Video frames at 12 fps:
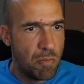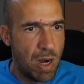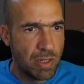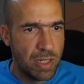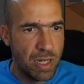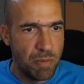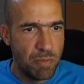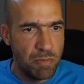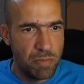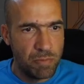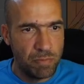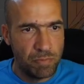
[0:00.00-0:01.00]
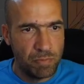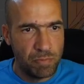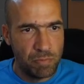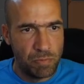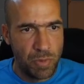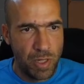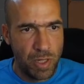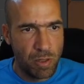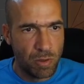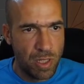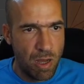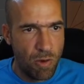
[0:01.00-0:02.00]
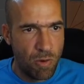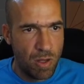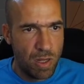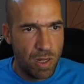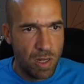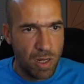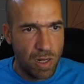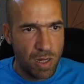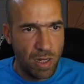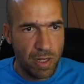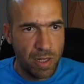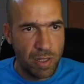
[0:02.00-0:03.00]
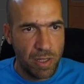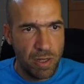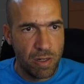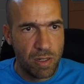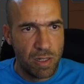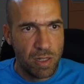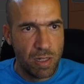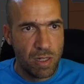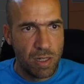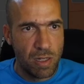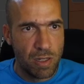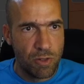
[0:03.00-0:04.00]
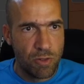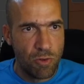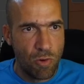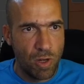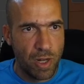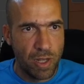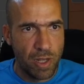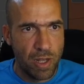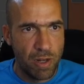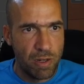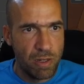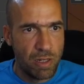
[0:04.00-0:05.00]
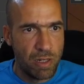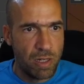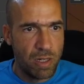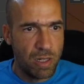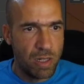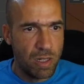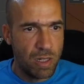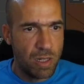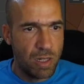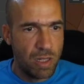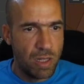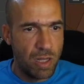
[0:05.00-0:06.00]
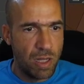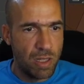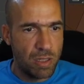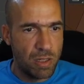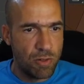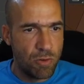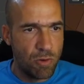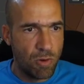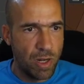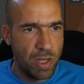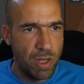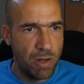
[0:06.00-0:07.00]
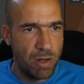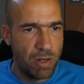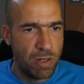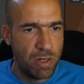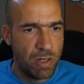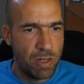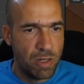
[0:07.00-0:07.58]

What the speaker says: Mark seam, pretty good. Now click in here, control click here, and control click here.